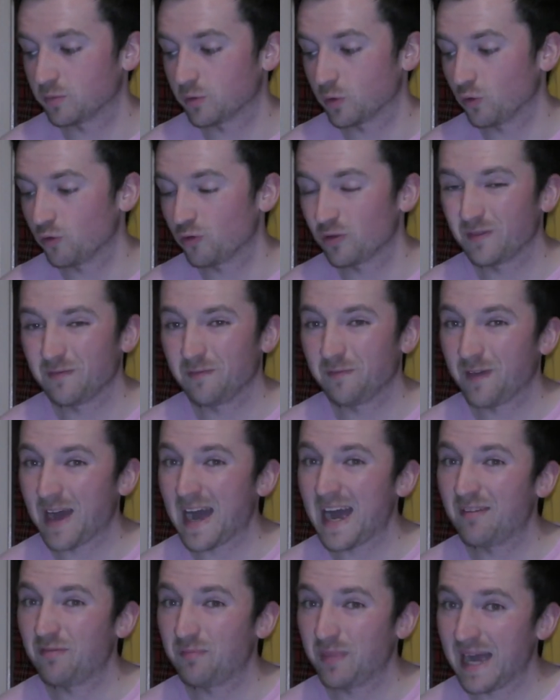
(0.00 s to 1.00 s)
up to
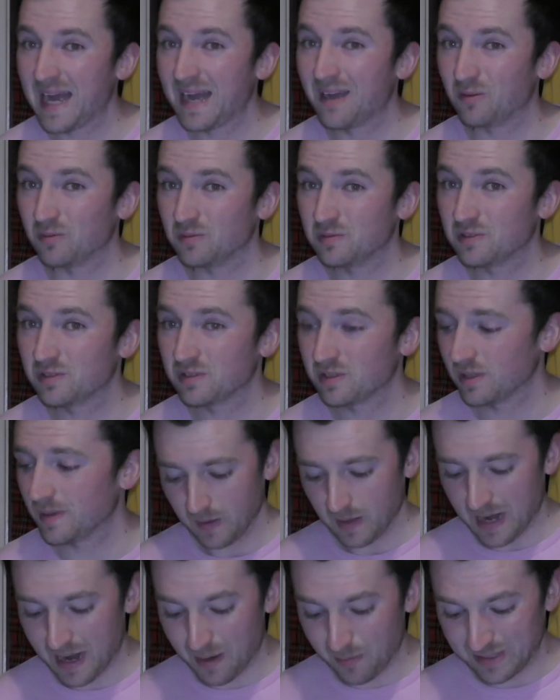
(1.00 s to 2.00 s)
£105,
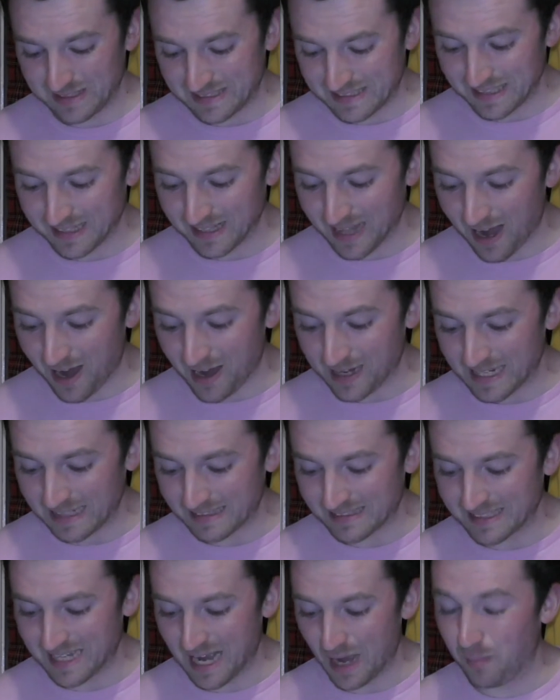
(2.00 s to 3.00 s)
and we still are
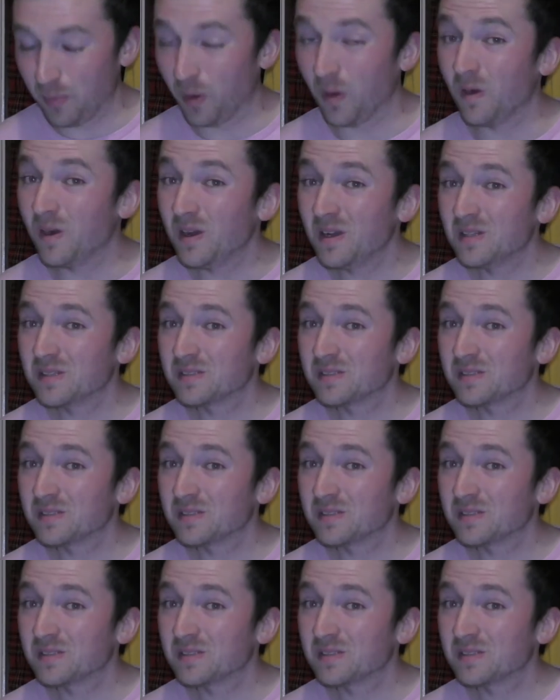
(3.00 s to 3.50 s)
yet to get a putter.